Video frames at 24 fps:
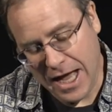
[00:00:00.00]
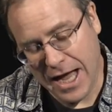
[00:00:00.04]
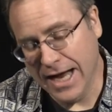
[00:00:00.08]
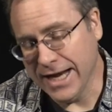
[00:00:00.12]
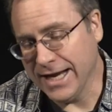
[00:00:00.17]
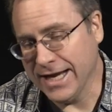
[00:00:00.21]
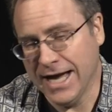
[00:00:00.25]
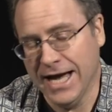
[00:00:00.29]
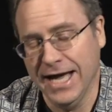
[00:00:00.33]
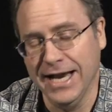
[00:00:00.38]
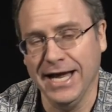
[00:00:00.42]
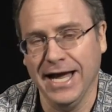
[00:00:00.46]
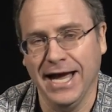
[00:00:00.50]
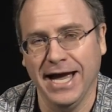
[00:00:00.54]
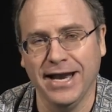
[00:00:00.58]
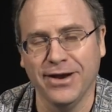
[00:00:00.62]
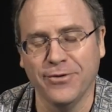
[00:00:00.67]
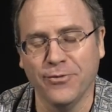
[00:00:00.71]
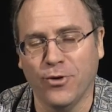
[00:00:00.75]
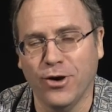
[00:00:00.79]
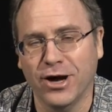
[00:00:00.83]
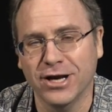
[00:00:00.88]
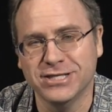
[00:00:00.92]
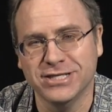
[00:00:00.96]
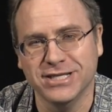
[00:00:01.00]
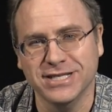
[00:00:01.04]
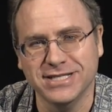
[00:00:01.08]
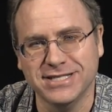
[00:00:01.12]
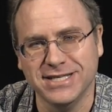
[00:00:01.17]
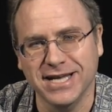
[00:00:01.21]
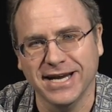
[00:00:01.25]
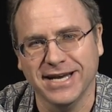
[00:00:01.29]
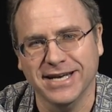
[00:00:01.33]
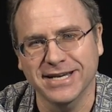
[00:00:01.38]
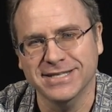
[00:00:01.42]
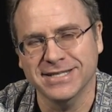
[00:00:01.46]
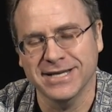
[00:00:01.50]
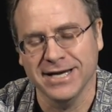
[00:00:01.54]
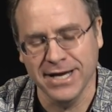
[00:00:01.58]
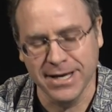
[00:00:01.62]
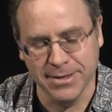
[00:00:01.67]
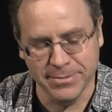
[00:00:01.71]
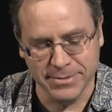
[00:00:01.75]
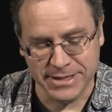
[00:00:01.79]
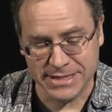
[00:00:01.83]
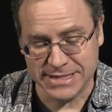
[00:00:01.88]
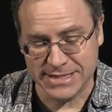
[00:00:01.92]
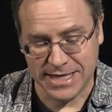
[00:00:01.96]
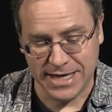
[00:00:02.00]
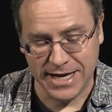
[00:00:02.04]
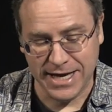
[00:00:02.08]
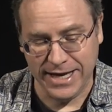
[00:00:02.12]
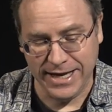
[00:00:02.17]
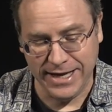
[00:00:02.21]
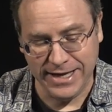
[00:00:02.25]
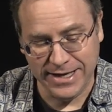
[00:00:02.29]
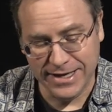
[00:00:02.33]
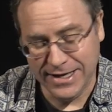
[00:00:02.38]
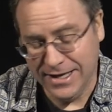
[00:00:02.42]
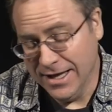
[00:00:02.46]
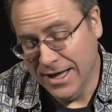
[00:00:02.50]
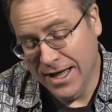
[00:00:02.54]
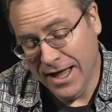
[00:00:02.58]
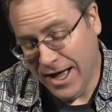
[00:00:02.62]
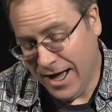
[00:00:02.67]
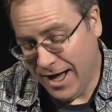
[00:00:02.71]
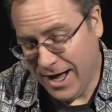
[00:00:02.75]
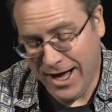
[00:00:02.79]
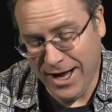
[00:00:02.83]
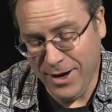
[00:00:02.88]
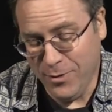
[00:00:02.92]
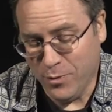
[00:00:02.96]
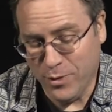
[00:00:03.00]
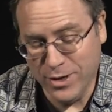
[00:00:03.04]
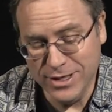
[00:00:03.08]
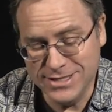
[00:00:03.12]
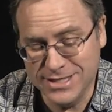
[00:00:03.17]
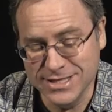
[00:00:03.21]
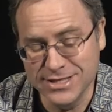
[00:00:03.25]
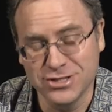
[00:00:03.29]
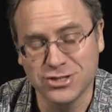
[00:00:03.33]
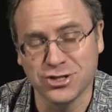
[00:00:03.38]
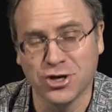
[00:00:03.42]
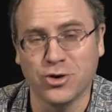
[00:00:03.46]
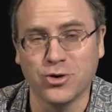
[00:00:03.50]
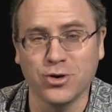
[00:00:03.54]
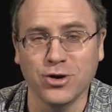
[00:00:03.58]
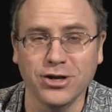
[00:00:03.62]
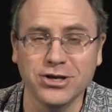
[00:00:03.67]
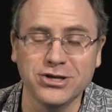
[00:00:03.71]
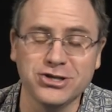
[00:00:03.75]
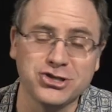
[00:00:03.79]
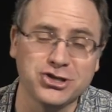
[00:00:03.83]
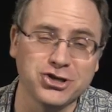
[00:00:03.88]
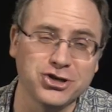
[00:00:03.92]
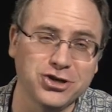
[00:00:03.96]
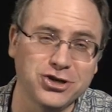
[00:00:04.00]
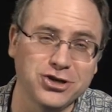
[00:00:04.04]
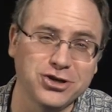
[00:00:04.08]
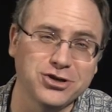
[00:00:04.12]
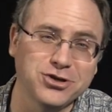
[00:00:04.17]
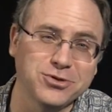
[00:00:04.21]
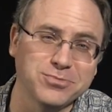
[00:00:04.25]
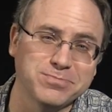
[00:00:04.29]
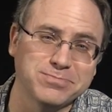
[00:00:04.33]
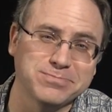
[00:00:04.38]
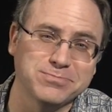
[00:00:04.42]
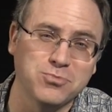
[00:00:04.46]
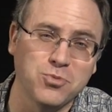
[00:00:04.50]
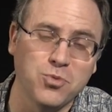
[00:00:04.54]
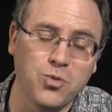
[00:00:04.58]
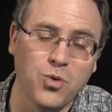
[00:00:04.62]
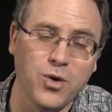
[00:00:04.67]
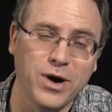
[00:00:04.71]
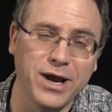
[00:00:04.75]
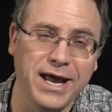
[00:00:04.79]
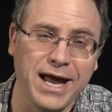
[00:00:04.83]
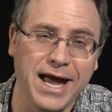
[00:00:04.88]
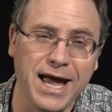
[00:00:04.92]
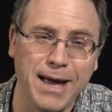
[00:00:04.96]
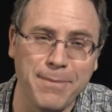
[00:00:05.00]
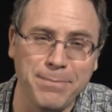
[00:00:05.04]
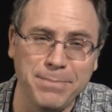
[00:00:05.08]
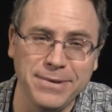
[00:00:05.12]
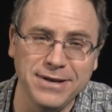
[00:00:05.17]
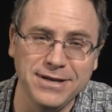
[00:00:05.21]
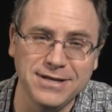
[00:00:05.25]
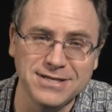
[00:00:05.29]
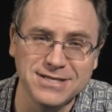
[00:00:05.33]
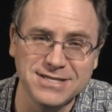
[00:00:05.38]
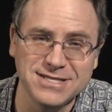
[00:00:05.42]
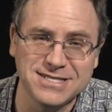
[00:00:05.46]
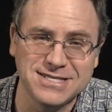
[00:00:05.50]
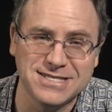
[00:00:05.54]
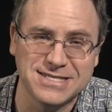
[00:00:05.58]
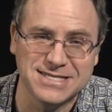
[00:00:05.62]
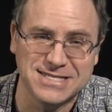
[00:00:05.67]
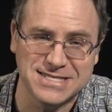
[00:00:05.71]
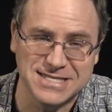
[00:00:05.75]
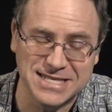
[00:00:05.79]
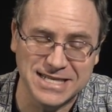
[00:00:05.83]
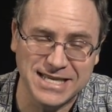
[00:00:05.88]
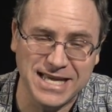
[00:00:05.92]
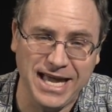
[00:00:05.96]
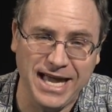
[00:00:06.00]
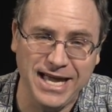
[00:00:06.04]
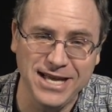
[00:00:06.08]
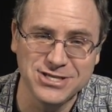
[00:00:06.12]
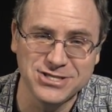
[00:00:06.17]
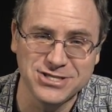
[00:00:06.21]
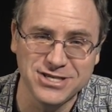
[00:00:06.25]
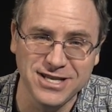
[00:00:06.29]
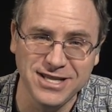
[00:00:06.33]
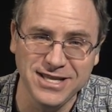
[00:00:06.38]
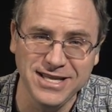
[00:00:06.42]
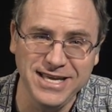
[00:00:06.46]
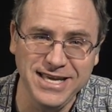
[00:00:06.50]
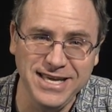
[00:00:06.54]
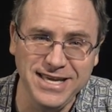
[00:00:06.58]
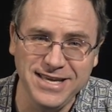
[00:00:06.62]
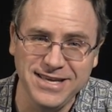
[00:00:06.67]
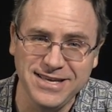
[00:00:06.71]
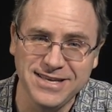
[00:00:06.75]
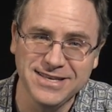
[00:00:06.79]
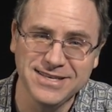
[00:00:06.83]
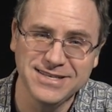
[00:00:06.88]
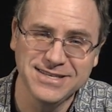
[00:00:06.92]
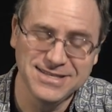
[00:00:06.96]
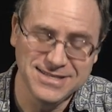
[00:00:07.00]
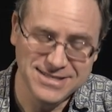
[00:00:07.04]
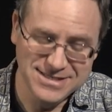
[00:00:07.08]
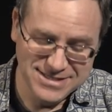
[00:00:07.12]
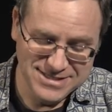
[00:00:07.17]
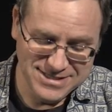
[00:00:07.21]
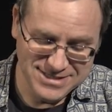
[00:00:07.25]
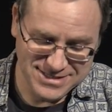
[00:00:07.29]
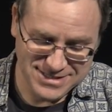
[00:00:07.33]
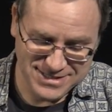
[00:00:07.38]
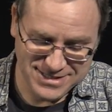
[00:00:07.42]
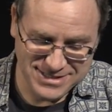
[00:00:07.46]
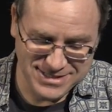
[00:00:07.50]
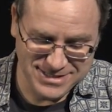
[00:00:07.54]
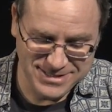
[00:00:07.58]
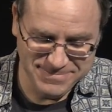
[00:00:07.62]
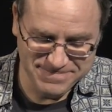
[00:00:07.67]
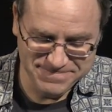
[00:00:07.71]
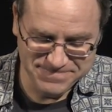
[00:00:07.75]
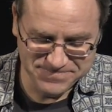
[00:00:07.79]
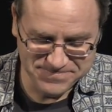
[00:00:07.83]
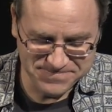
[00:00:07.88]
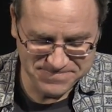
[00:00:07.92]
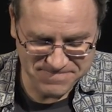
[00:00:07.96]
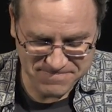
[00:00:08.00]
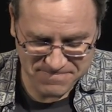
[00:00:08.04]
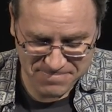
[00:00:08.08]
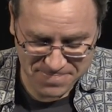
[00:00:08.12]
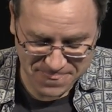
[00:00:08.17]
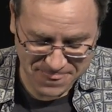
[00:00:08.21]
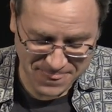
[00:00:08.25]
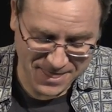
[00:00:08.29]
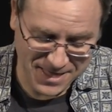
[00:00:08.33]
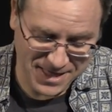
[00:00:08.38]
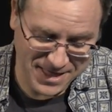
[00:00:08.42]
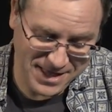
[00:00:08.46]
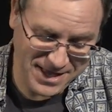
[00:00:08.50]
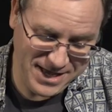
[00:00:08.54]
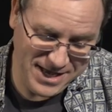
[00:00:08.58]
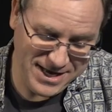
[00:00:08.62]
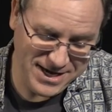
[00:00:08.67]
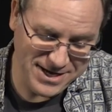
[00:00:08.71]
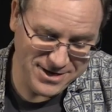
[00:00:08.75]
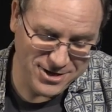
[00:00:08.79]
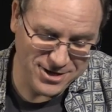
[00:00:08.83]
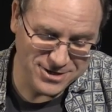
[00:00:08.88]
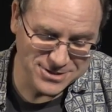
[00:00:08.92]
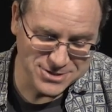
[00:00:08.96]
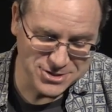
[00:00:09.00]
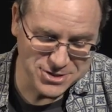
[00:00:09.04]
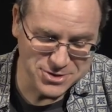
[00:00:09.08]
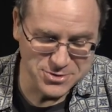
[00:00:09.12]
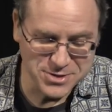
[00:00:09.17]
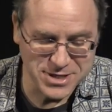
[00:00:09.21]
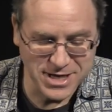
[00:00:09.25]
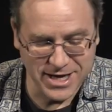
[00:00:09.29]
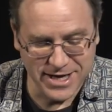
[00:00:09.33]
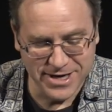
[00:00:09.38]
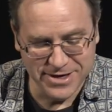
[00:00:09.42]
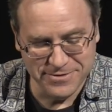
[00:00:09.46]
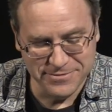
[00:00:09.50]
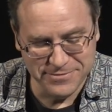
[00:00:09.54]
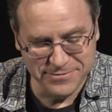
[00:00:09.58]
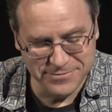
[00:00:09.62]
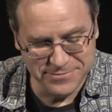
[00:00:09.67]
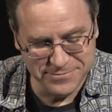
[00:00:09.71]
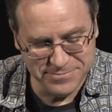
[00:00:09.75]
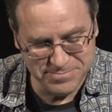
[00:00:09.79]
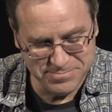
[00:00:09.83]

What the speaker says: kind of had to watch it a second time, because I wasn't totally sure what happened occasionally. And it also kind of